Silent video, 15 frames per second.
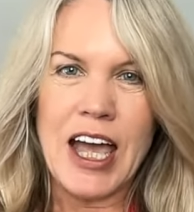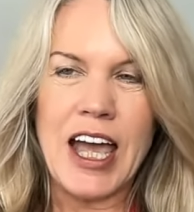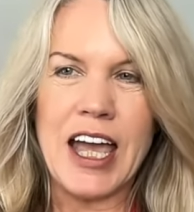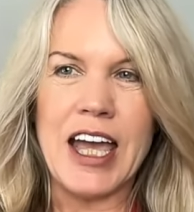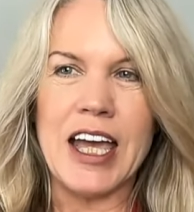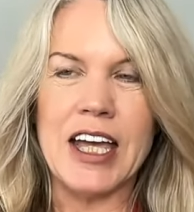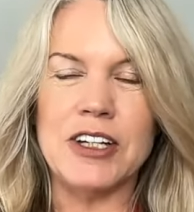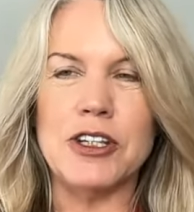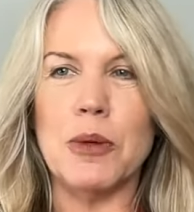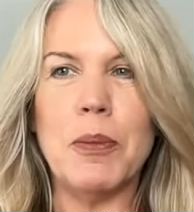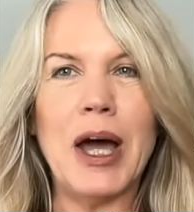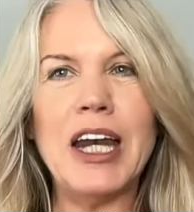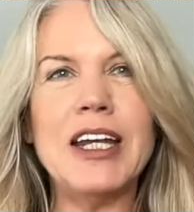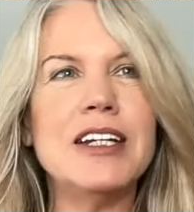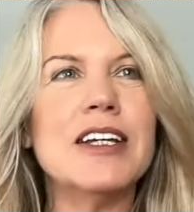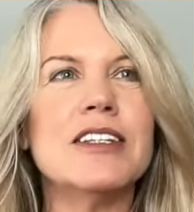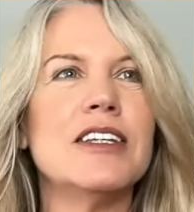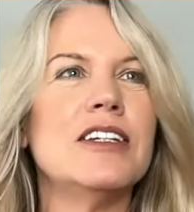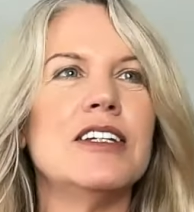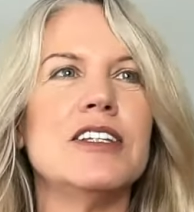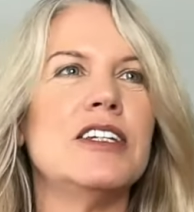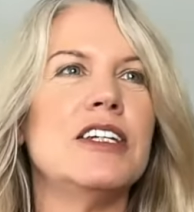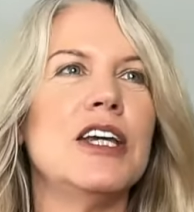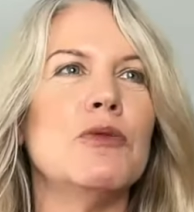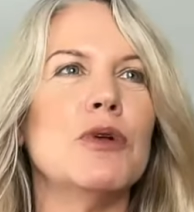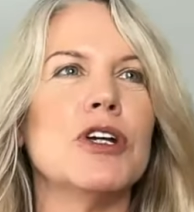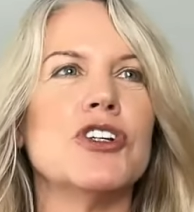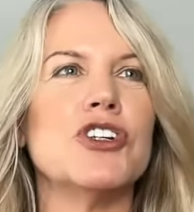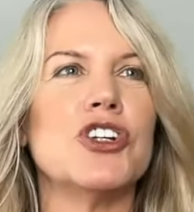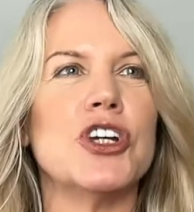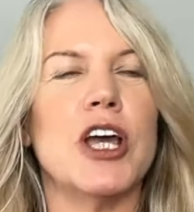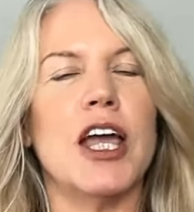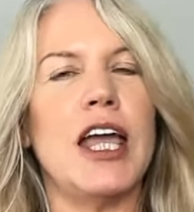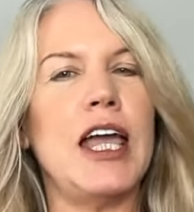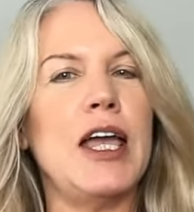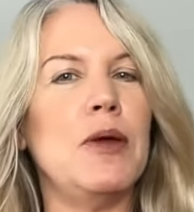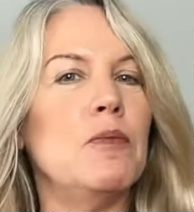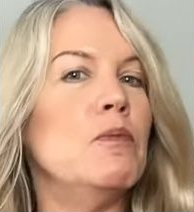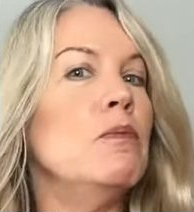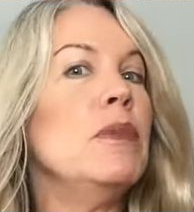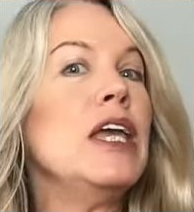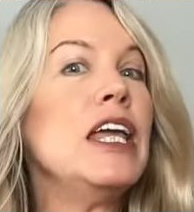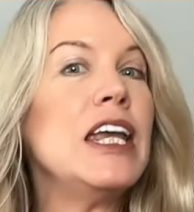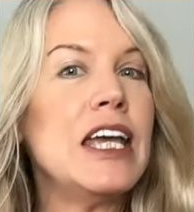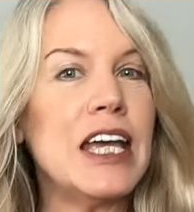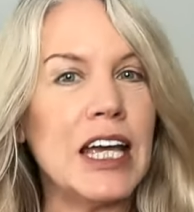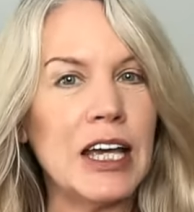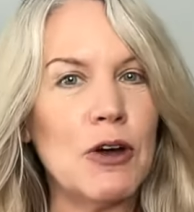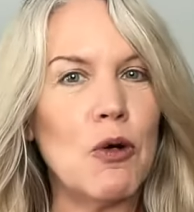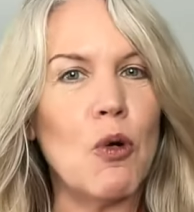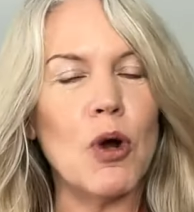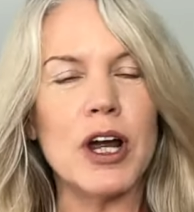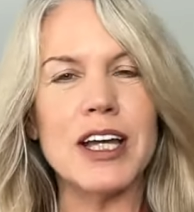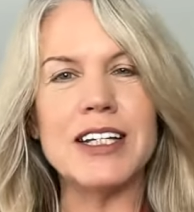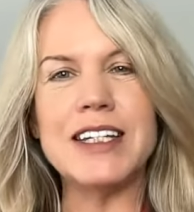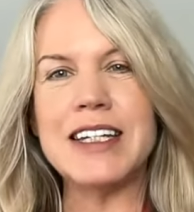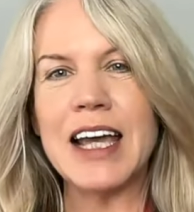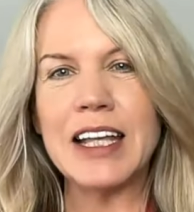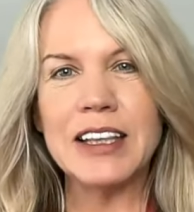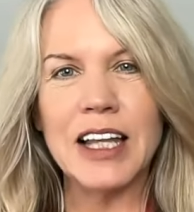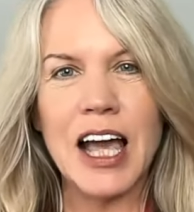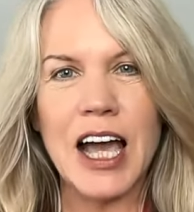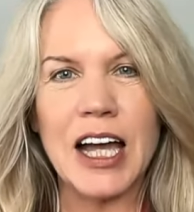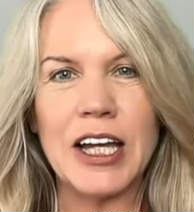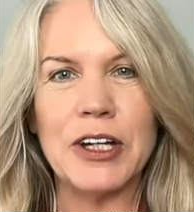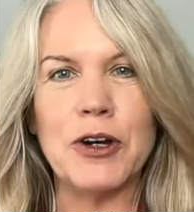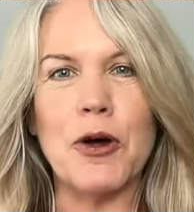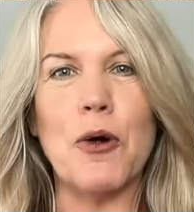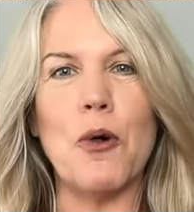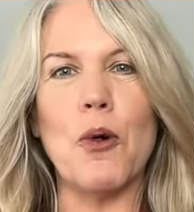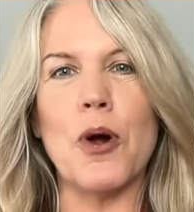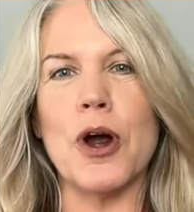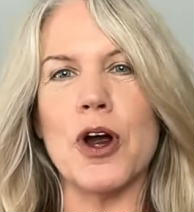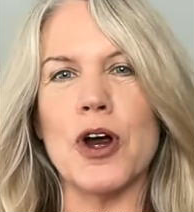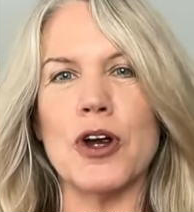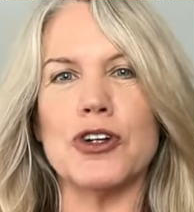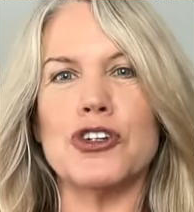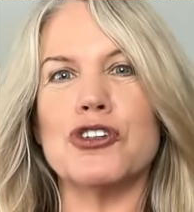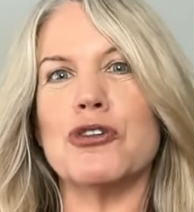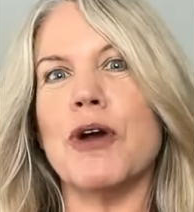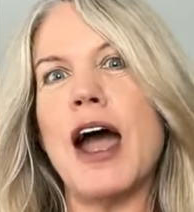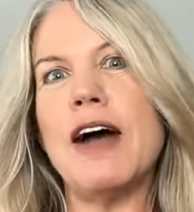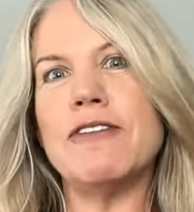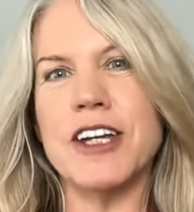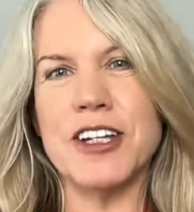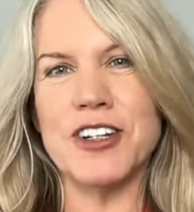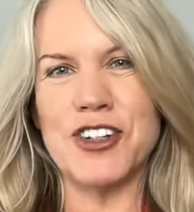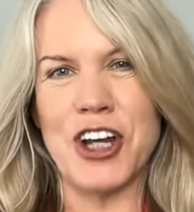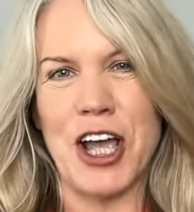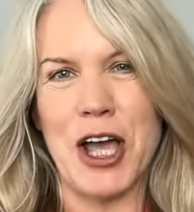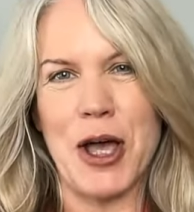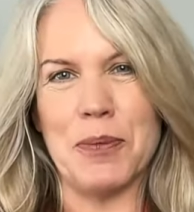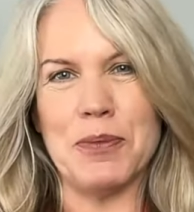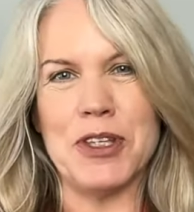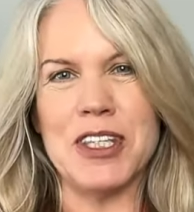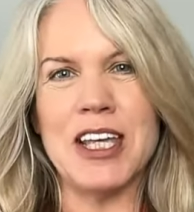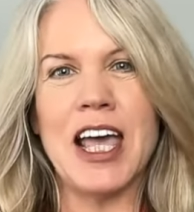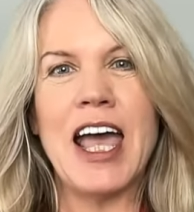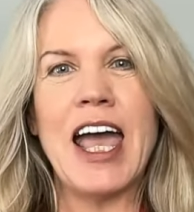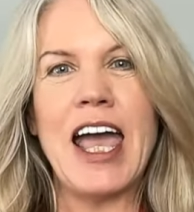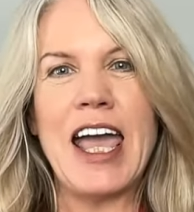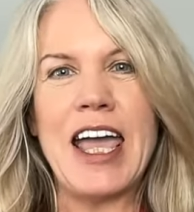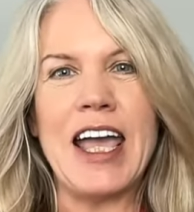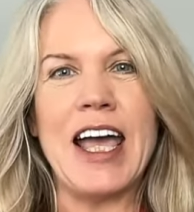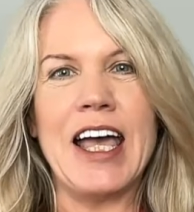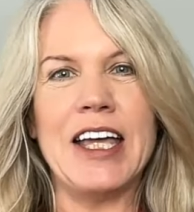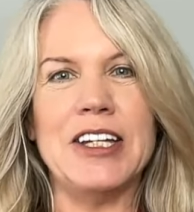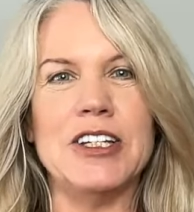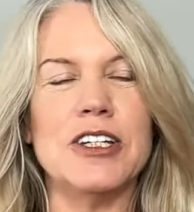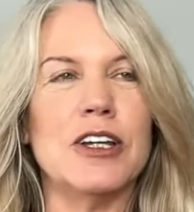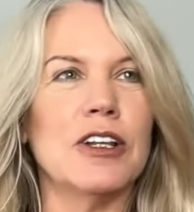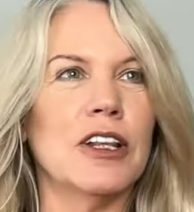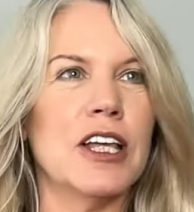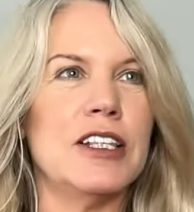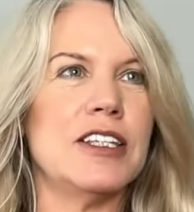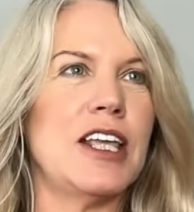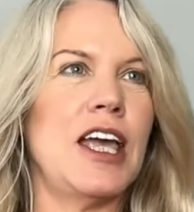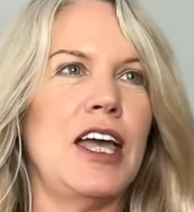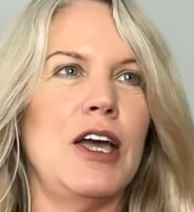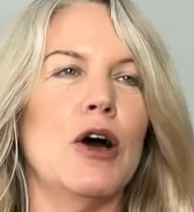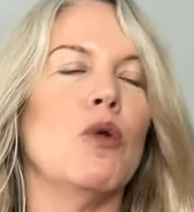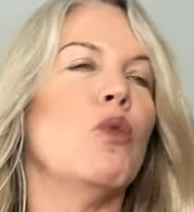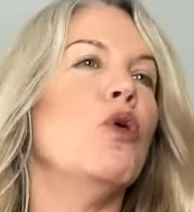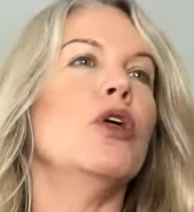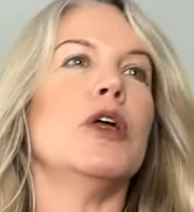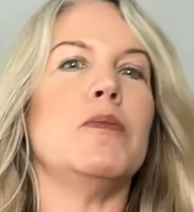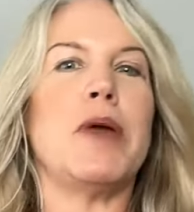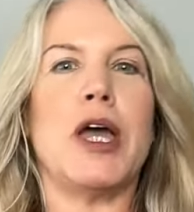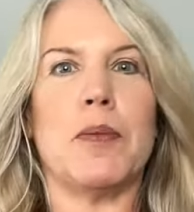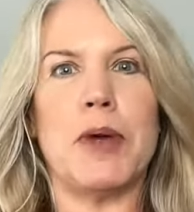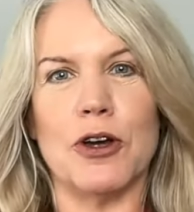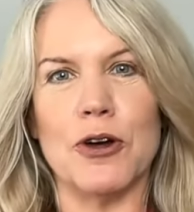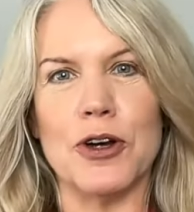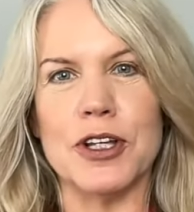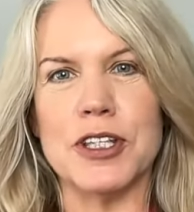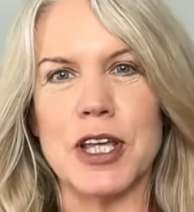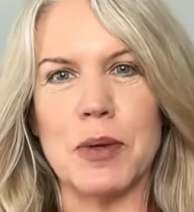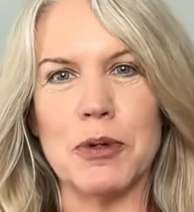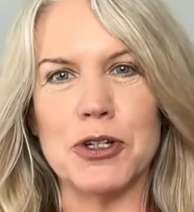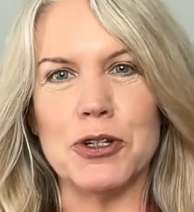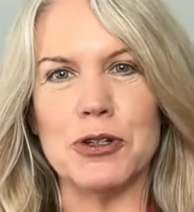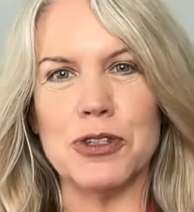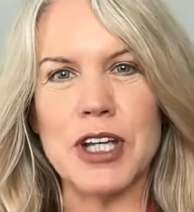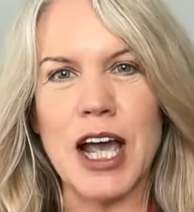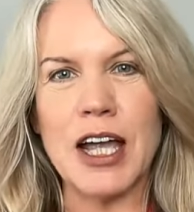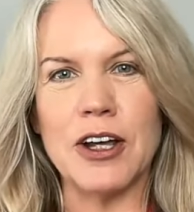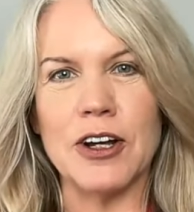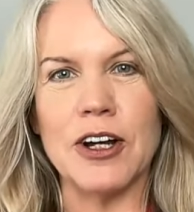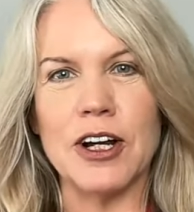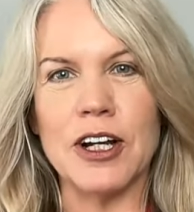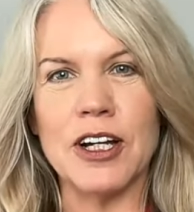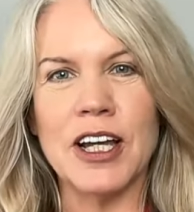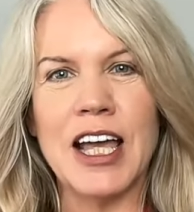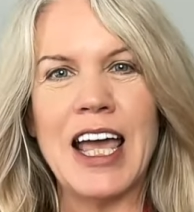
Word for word: And the body doesn't distinguish a meeting or a deadline or traffic jams and let's say a woolly mammoth or a saber-toothed tiger.